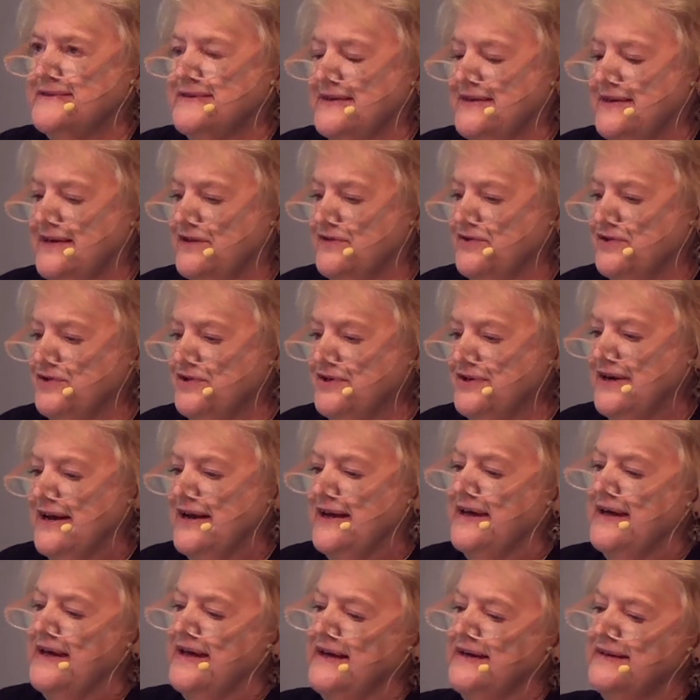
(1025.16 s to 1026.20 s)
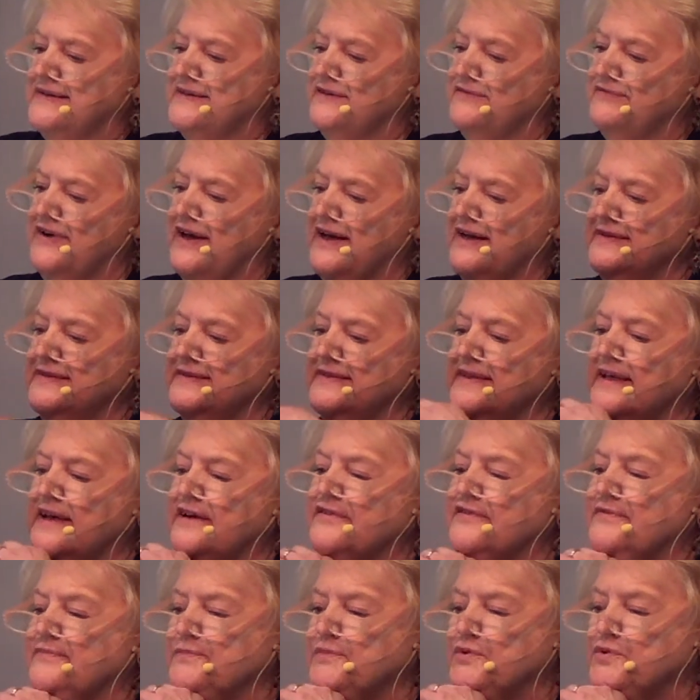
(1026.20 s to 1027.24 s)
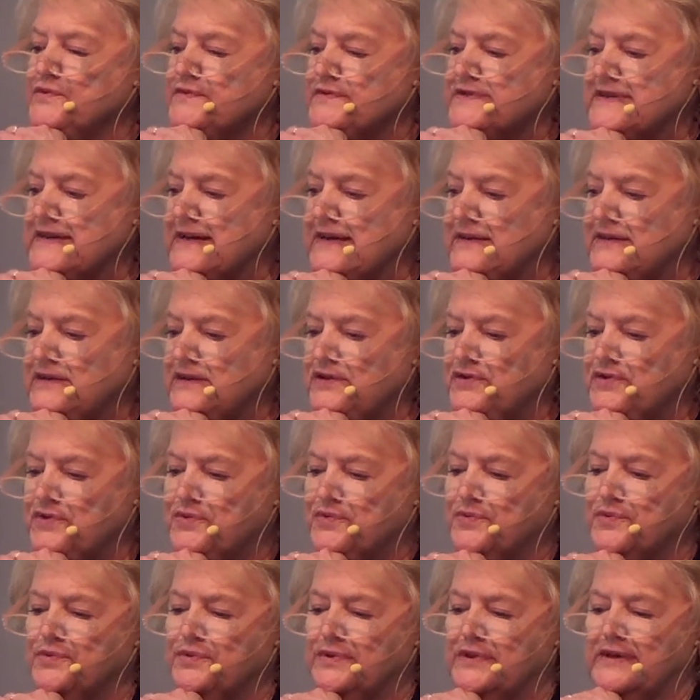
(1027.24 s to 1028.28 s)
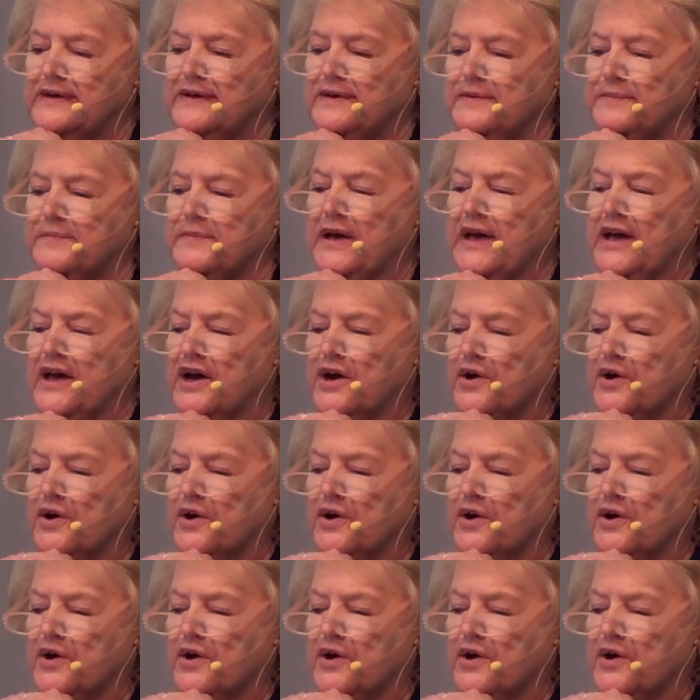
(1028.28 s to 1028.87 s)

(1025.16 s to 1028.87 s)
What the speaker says: together. Divine love moves in and through them